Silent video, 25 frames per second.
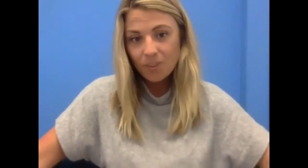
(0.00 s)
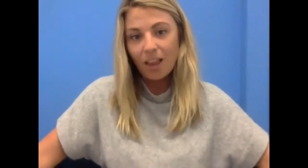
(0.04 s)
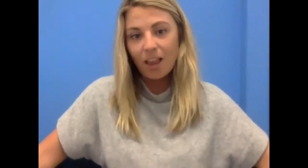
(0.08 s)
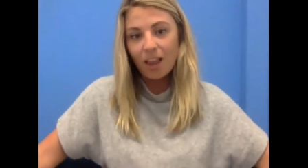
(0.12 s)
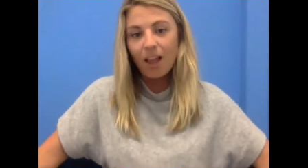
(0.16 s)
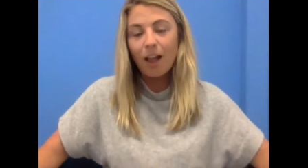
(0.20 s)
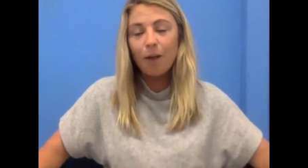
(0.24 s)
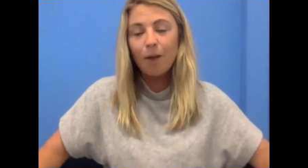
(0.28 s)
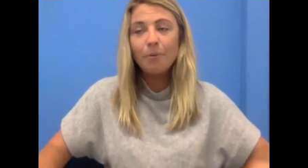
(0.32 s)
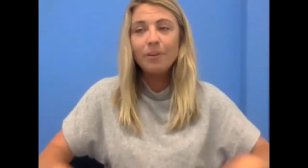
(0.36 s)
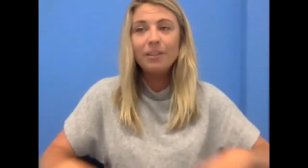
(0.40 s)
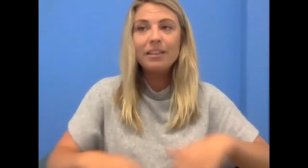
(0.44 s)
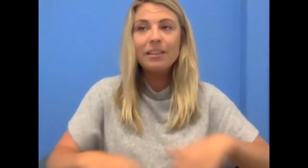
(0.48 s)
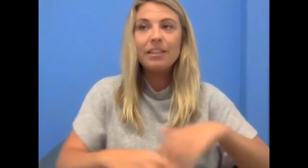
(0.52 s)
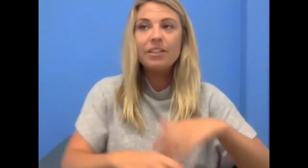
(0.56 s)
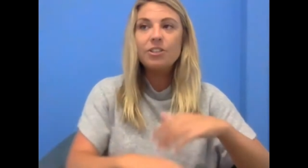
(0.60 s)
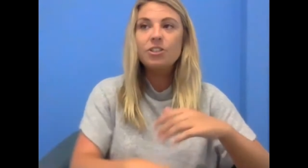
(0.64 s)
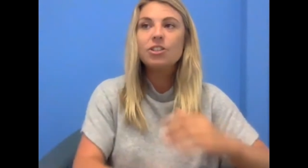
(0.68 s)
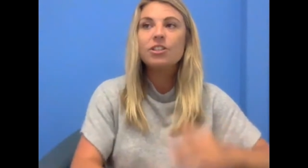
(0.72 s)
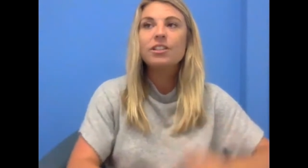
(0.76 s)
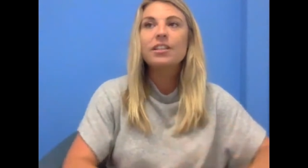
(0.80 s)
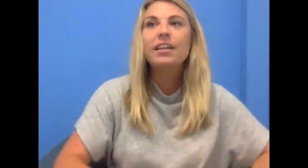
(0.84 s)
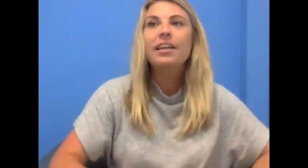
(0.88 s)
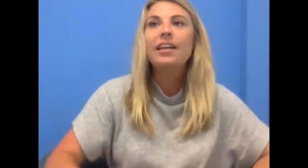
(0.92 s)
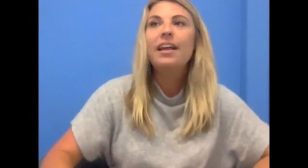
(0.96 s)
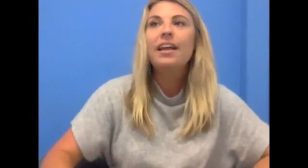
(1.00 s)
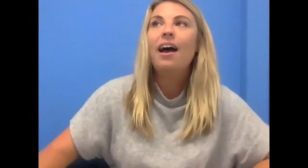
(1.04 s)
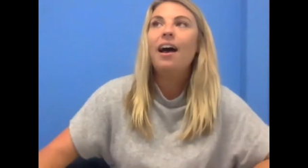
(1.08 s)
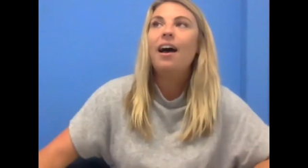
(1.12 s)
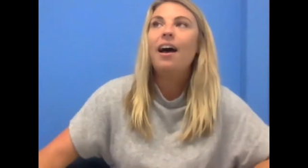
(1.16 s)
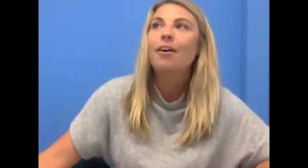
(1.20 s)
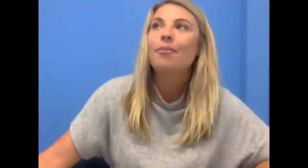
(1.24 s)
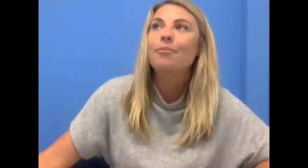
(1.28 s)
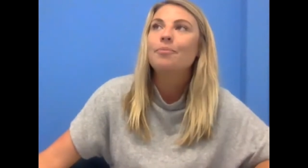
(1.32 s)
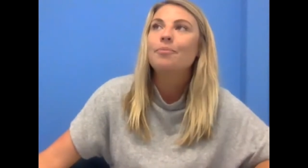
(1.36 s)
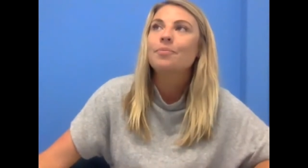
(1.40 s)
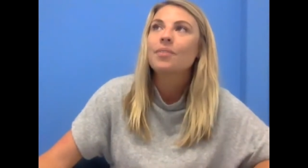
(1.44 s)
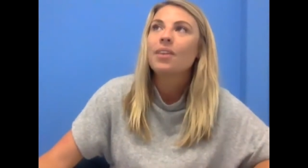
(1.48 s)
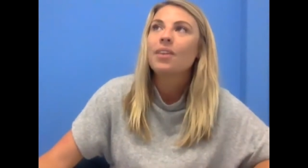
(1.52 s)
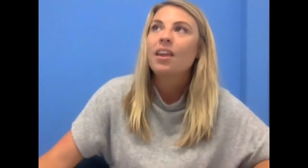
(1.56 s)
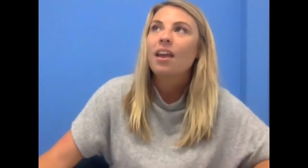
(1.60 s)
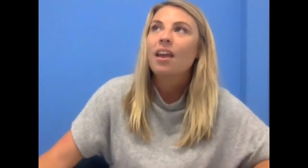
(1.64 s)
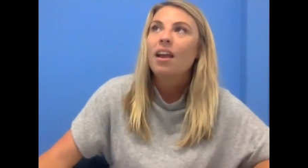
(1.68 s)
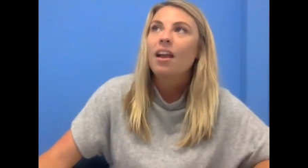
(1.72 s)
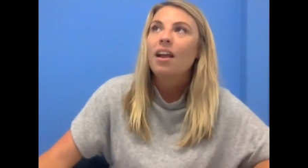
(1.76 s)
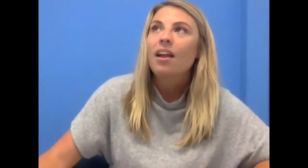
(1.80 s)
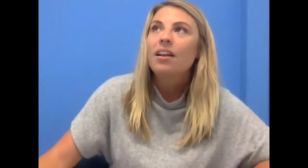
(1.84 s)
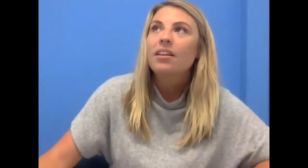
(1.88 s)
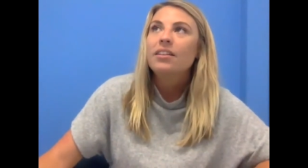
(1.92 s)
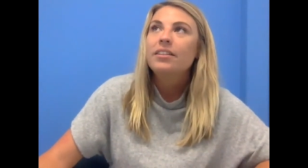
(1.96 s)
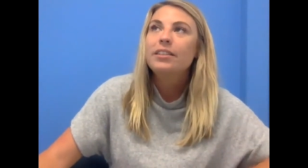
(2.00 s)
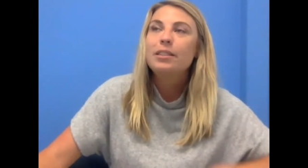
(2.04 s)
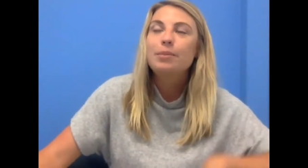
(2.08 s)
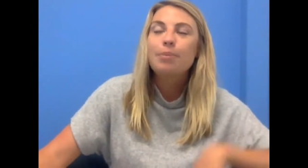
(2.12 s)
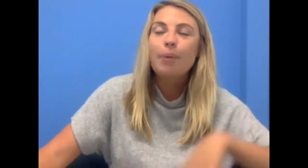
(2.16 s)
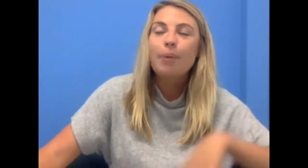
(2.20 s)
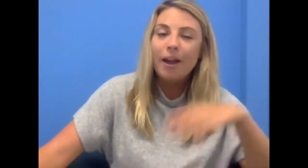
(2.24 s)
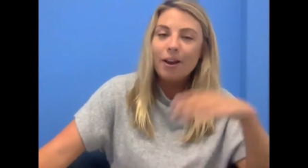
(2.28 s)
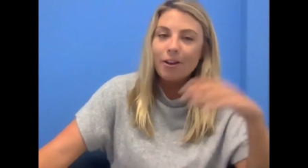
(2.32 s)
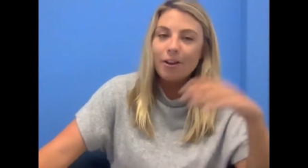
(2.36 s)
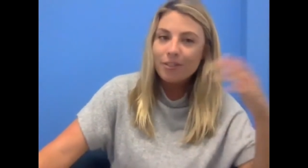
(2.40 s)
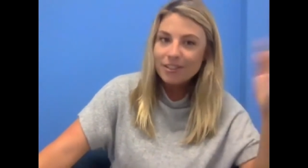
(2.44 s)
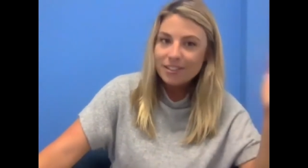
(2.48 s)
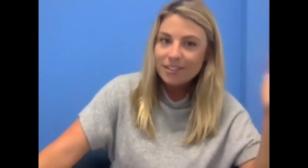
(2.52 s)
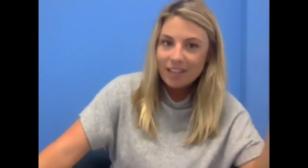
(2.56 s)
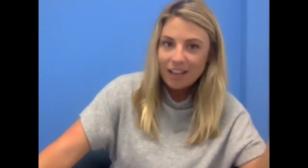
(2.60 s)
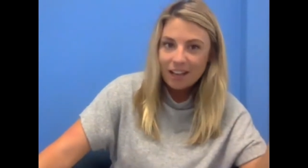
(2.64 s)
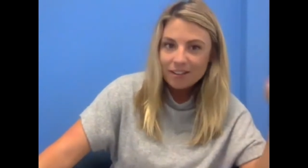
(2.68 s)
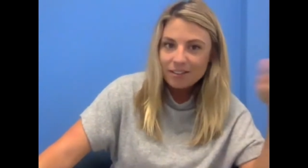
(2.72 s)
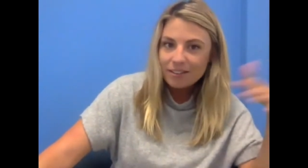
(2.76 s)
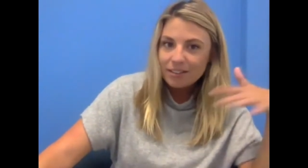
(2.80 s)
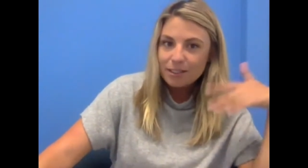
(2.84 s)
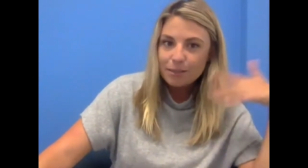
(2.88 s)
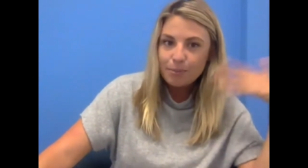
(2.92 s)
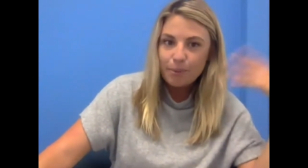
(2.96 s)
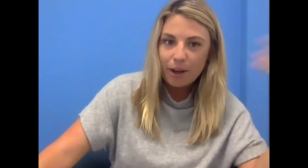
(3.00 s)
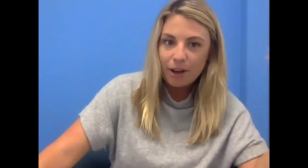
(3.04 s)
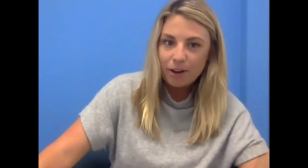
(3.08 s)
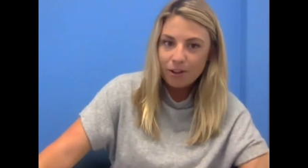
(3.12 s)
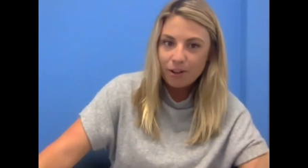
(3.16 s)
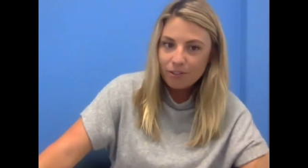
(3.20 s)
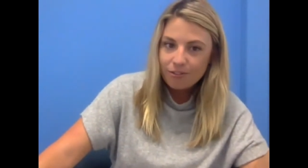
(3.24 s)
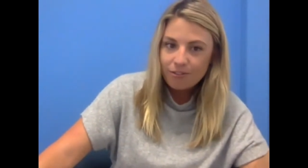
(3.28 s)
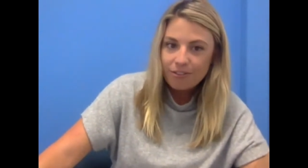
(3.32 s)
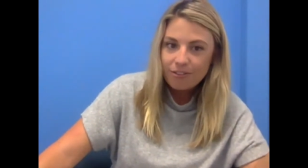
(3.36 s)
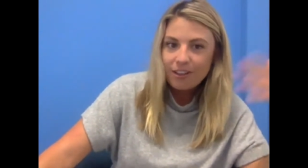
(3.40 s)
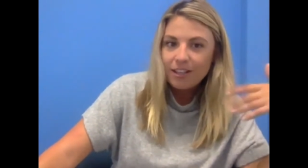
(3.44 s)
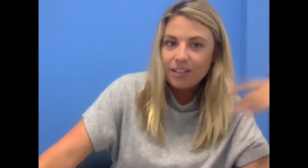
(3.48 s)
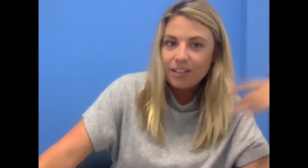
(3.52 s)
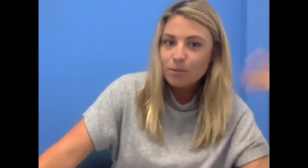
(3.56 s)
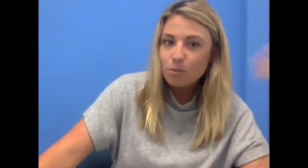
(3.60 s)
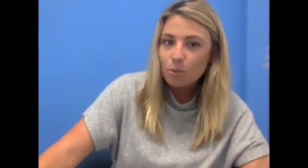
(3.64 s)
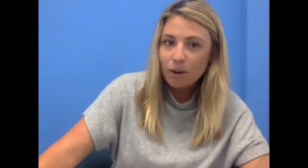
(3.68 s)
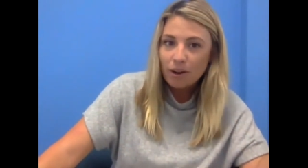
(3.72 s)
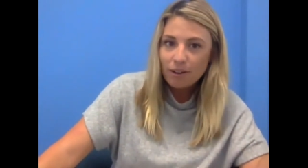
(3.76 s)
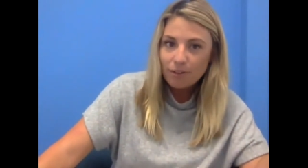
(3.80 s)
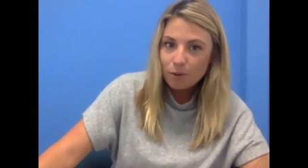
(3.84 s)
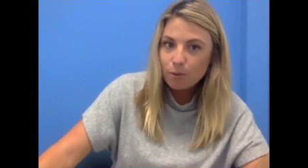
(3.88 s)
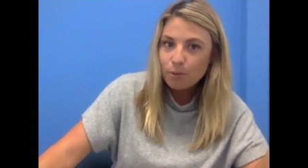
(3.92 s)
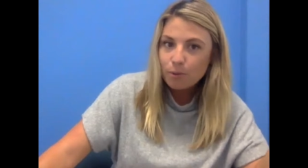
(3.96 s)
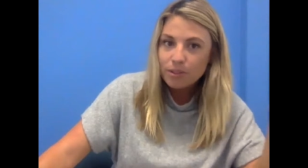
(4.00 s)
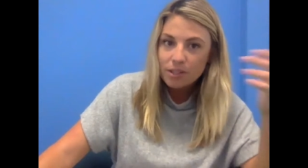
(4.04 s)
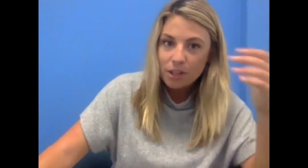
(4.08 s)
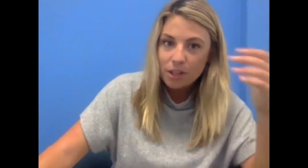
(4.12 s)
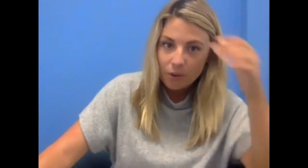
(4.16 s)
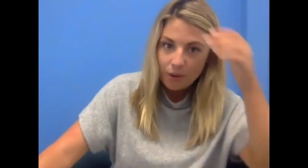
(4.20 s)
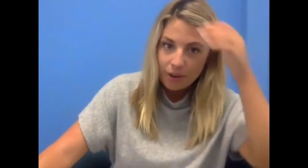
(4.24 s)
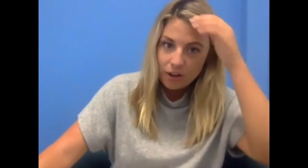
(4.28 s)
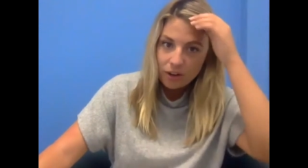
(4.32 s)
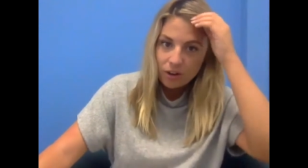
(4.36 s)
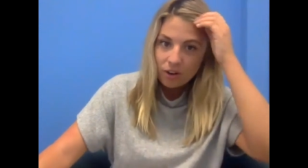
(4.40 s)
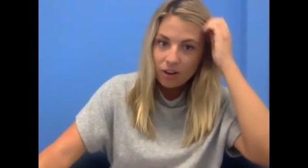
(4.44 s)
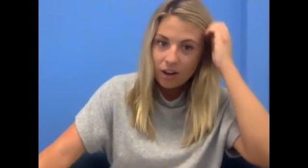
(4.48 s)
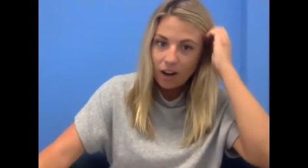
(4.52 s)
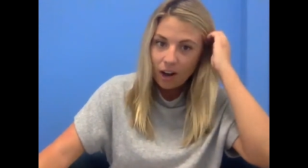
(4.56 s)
I would literally um, despite all the doubts, despite all the fears, whatever was going on,